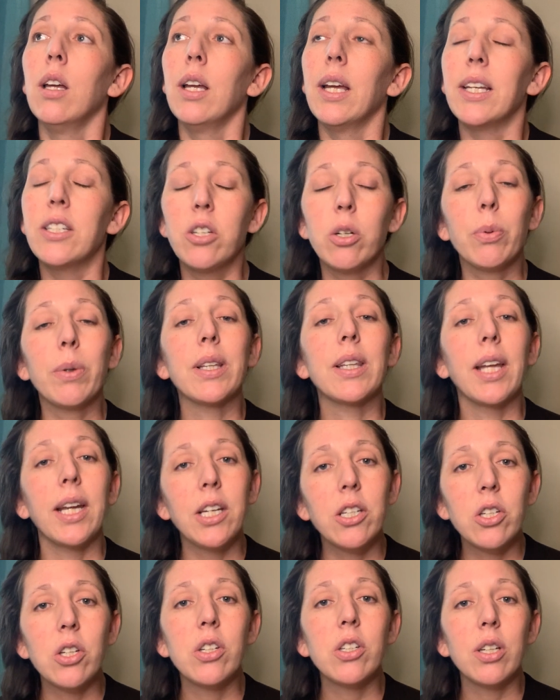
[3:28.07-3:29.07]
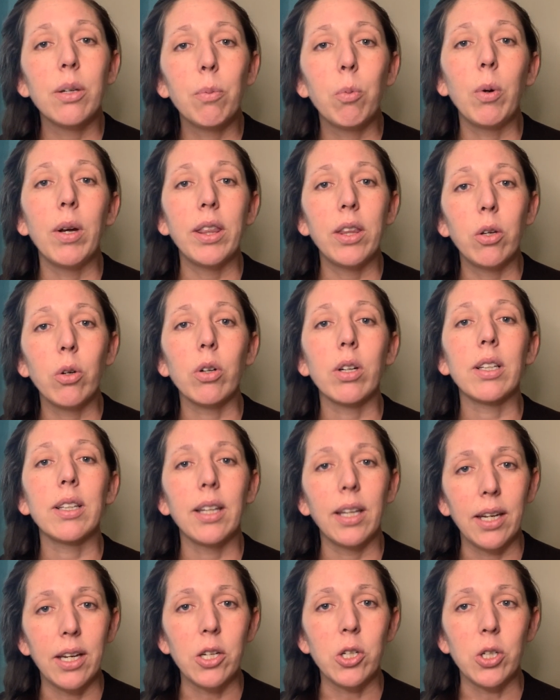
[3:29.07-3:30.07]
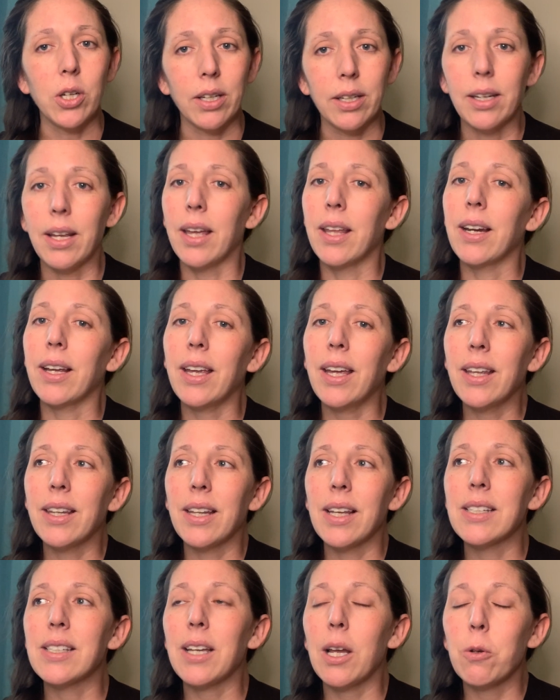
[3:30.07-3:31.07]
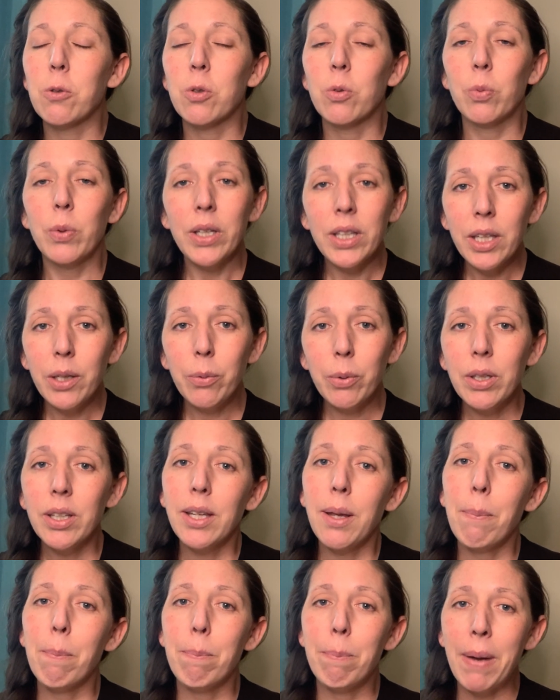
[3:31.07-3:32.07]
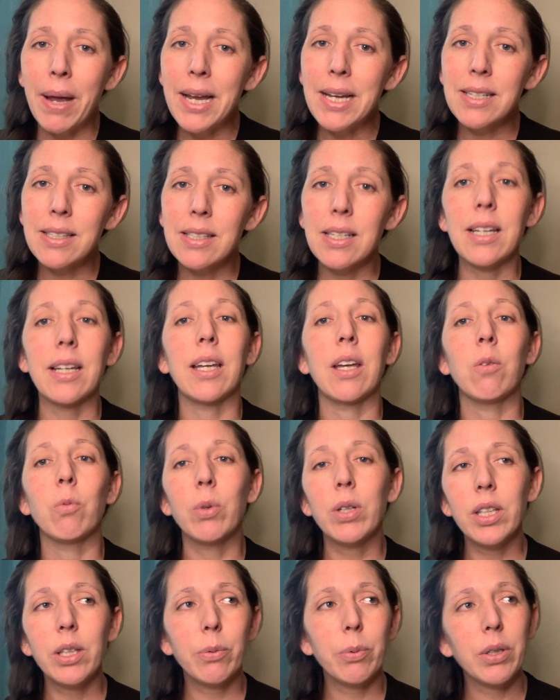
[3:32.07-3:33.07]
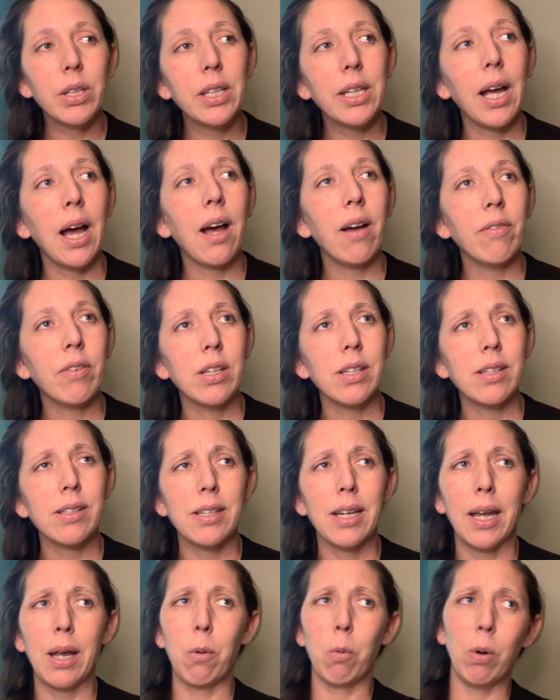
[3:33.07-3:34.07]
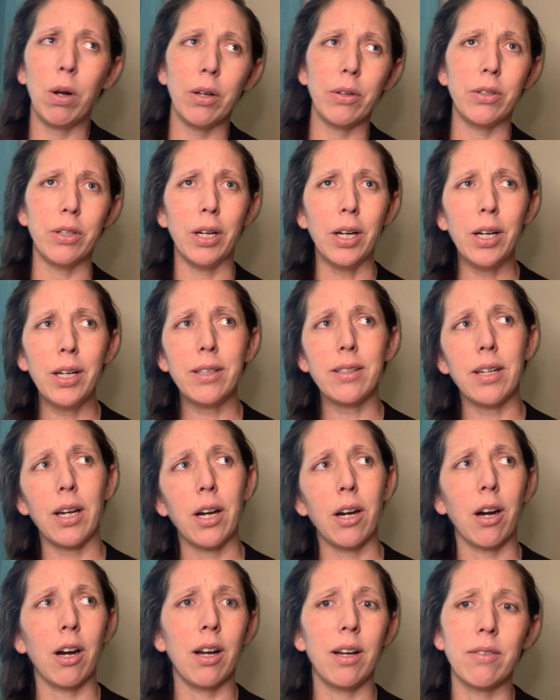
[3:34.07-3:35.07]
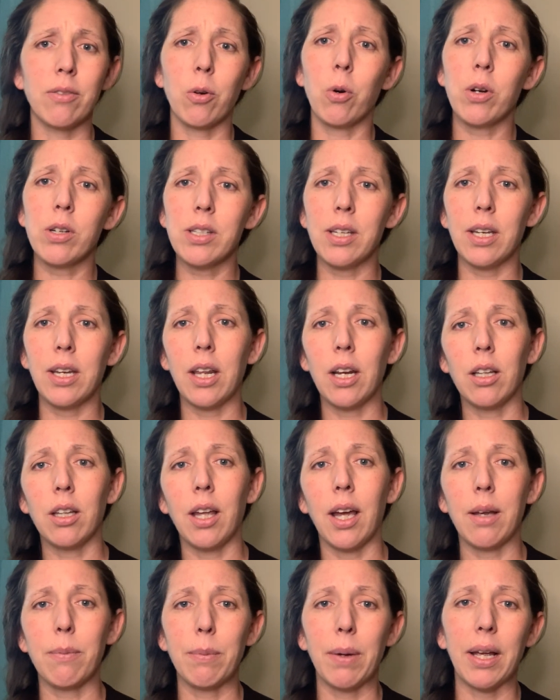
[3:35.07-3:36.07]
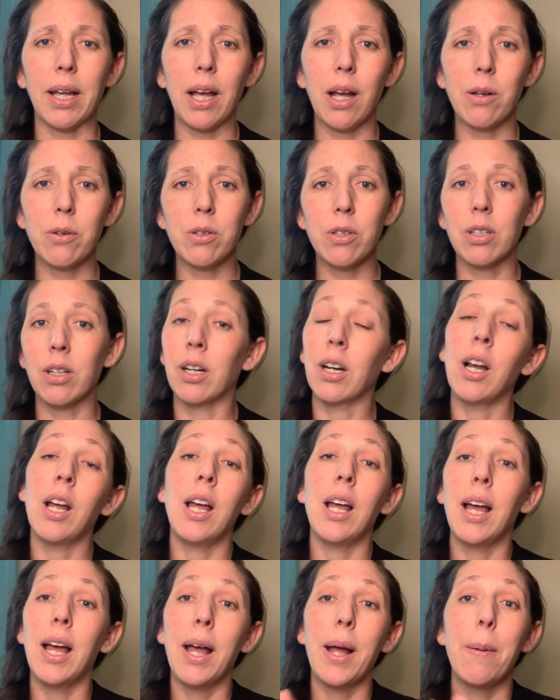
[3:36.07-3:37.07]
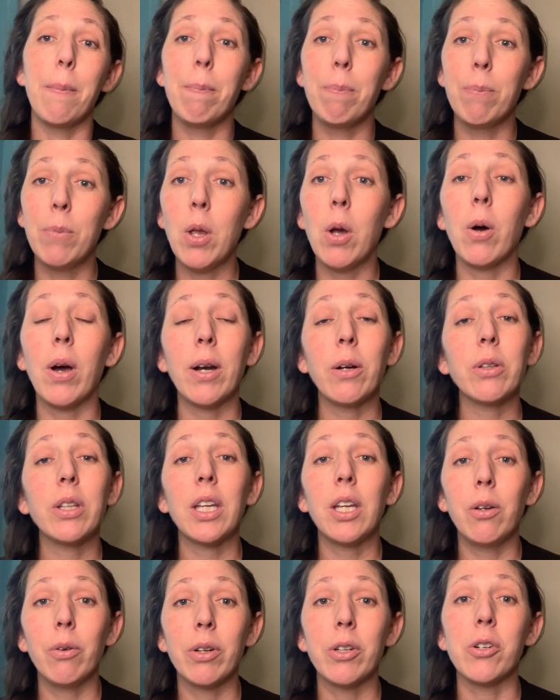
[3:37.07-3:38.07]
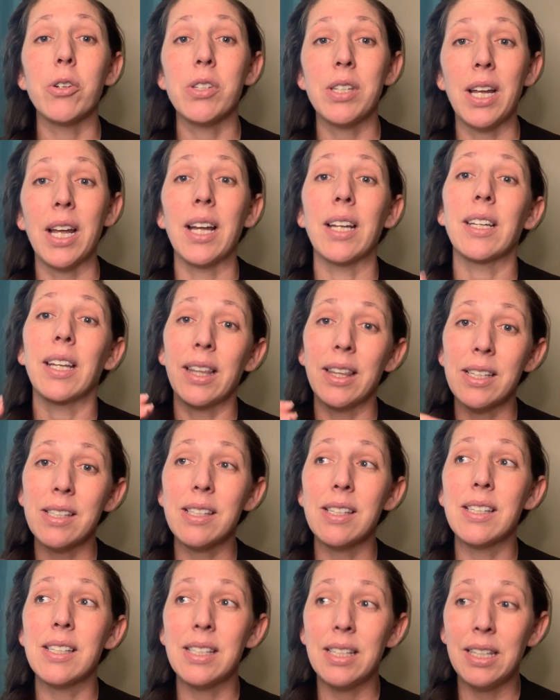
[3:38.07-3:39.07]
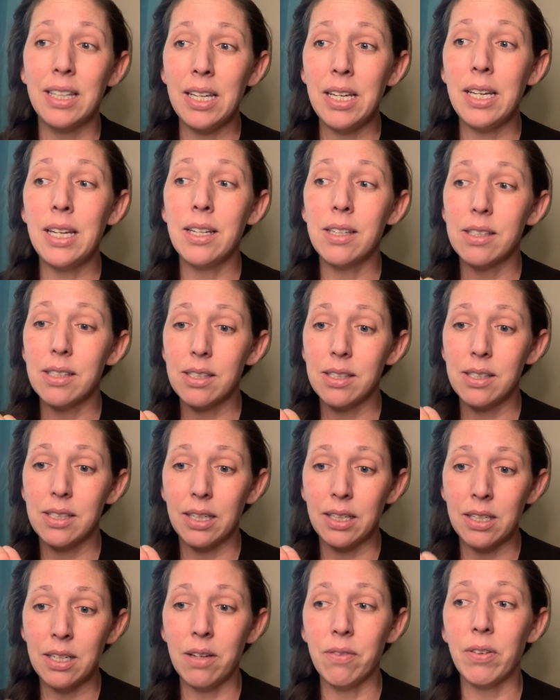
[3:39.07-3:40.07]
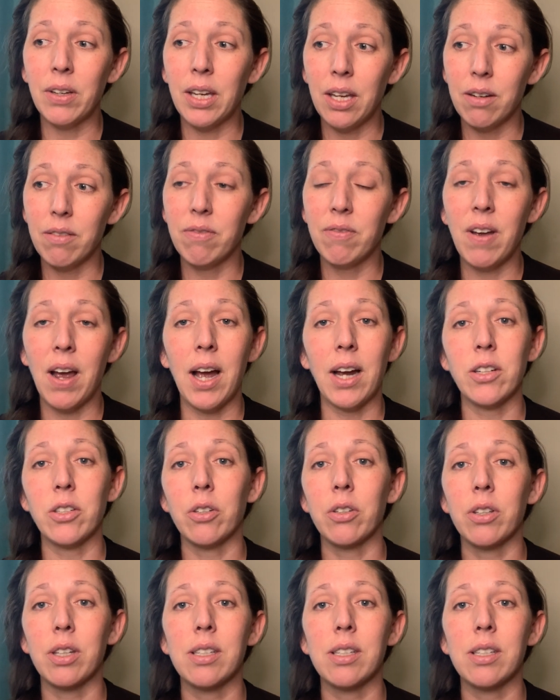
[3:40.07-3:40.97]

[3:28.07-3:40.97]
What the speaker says: It's your relationship with your clinician. And again, that sounds really basic and really obvious. Like, well, duh, Tara, of course I need to like my counselor. No, I don't think you understand. Like, this is the significant factor.